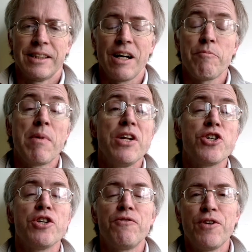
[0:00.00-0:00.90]
I've
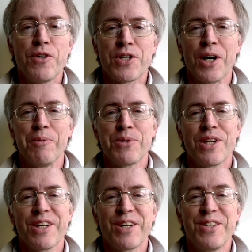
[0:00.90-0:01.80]
mentioned a few times
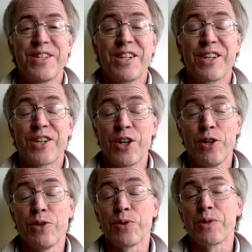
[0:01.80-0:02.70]
that I consider
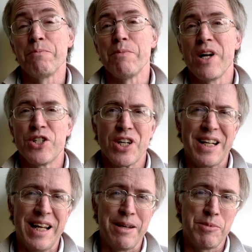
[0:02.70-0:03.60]
Google's much
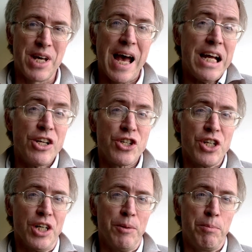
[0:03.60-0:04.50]
acclaimed
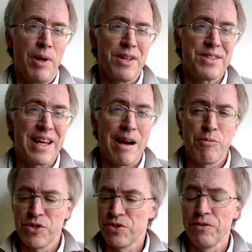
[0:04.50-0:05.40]
HDR Plus
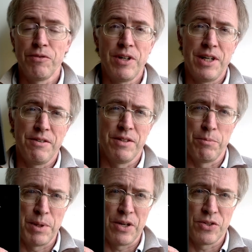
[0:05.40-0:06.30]
camera software here in the
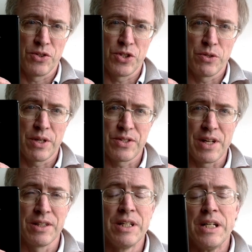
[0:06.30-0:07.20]
Pixel 2
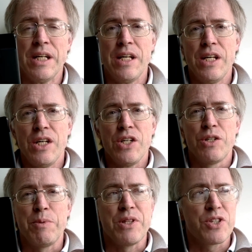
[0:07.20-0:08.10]
XL
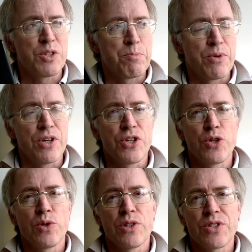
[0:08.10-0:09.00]
to be the
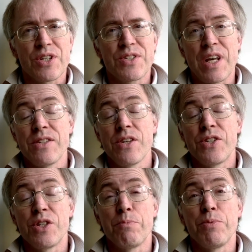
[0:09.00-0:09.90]
spiritual successor
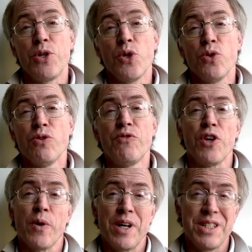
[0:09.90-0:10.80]
to the
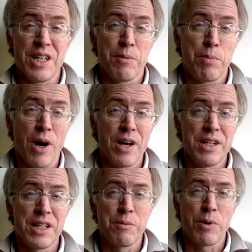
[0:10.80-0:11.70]
PureView idea
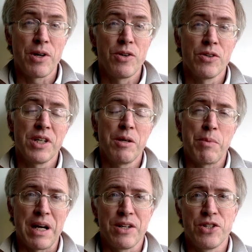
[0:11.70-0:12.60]
pioneered by Nokia
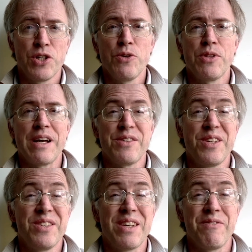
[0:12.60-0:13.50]
back in
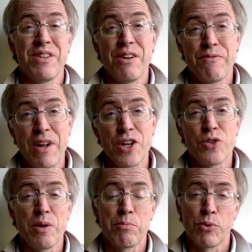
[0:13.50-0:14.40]
2007 and
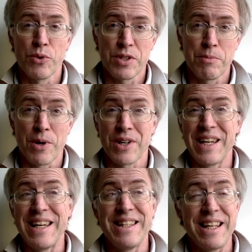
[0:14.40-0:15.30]
eventually brought to
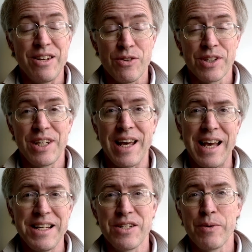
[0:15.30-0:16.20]
market in the Nokia
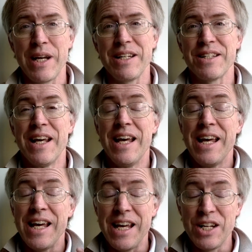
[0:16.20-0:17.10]
808
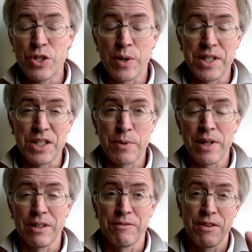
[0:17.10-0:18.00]
in
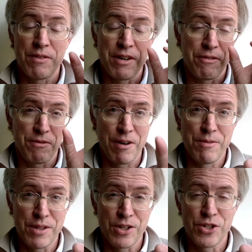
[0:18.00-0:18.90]
2012, the very
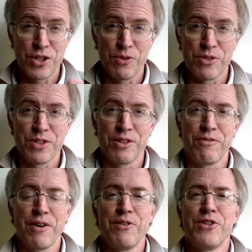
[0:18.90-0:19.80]
phone that shoots the
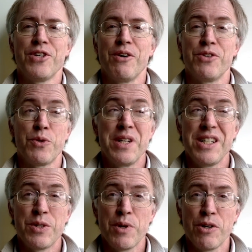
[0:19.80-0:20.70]
phone show,
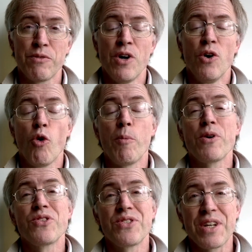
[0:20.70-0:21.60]
2012,
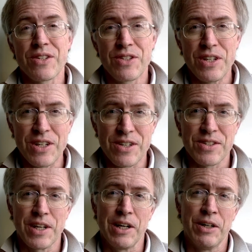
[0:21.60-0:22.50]
almost 6
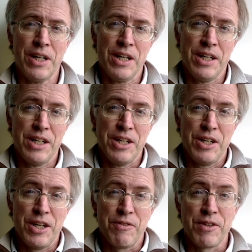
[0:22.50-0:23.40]
years ago.
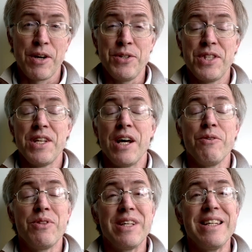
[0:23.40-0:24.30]
For those in the
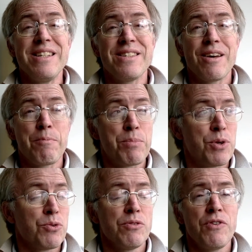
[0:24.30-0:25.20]
know, these
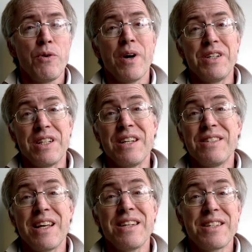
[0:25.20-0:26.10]
PureView
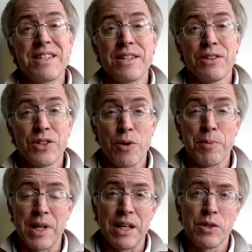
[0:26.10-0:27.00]
ideas, they still
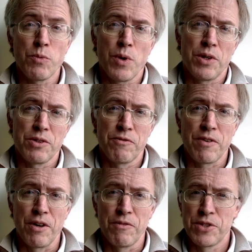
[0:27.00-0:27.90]
dominate the world of
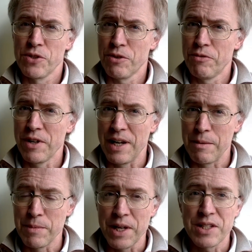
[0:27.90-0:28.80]
phone photography.
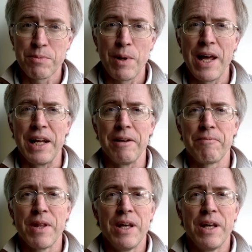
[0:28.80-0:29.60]
Let me explain.